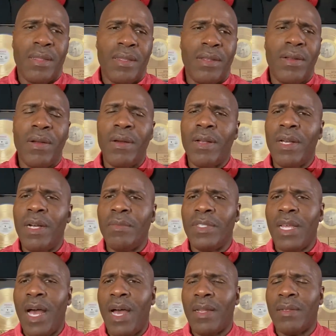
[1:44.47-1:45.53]
the girl
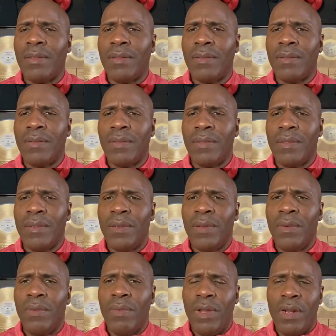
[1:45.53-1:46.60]
comes out
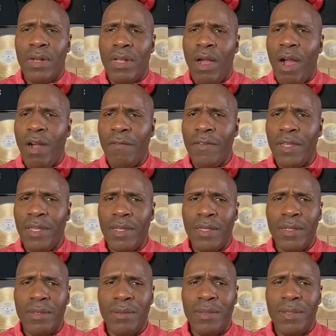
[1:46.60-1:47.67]
with her coffee,
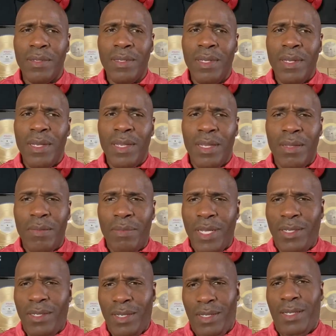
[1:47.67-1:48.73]

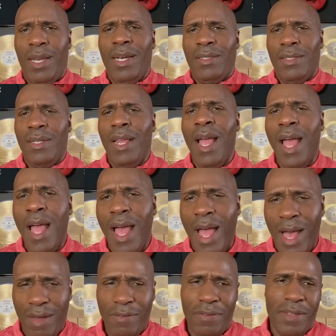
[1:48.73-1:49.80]
but she doesn't
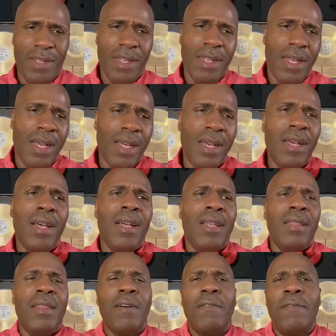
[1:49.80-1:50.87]
have
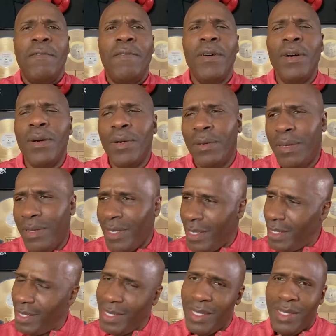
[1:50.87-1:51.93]
the food.
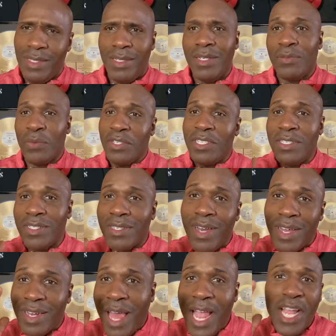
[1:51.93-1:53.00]
This when she
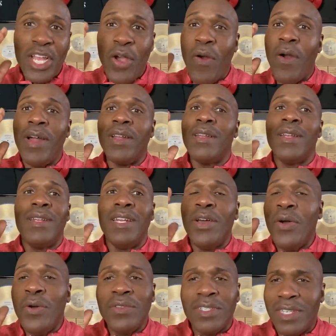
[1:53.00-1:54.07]
start like going,
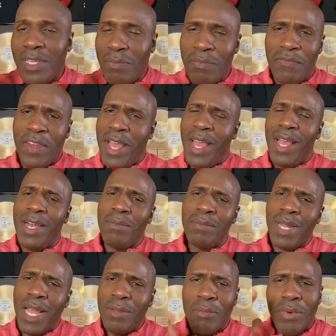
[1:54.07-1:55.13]
losing it, fam,
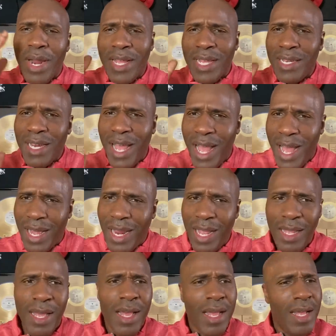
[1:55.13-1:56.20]
like breaking down.
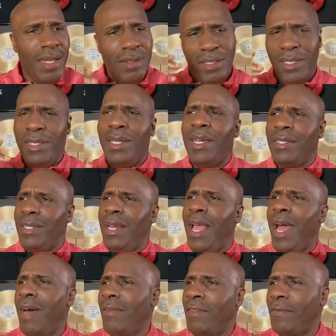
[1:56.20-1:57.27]
Like, and she doesn't
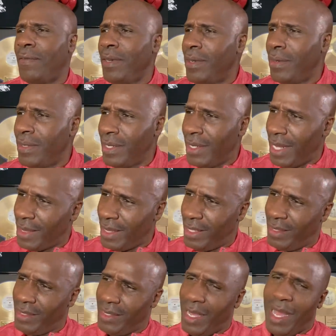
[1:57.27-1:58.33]
have the food and at
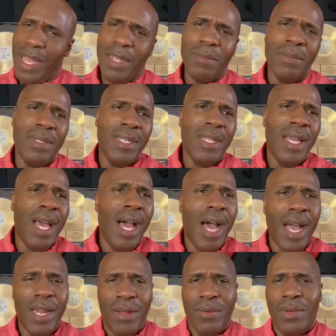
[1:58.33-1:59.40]
this time.
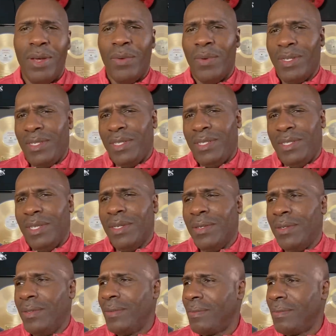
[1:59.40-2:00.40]
I don't know what to do.